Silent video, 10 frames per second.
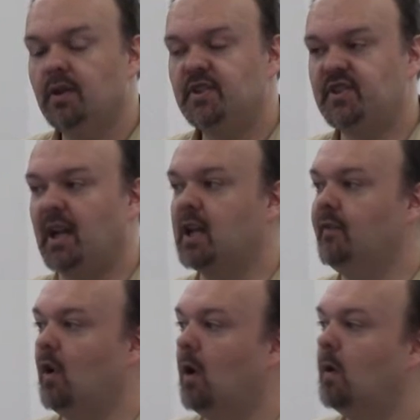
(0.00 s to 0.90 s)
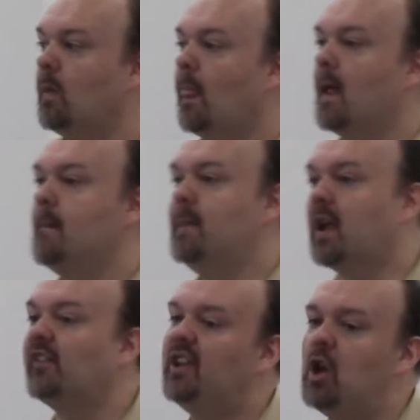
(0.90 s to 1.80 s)
Second of all,
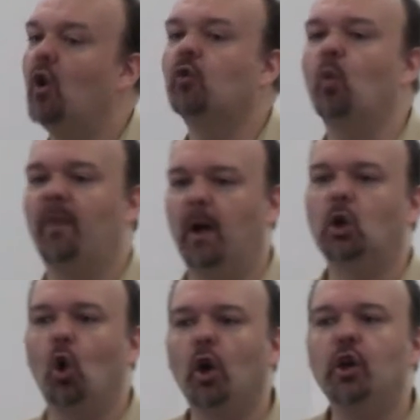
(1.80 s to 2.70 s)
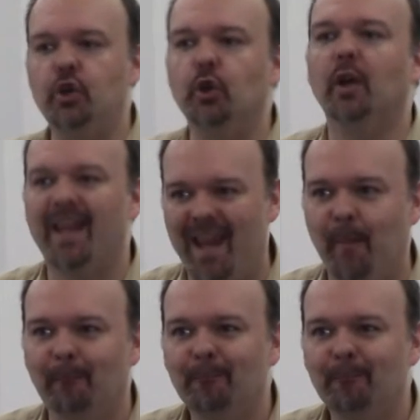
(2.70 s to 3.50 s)
because he knows what they're going to do to him.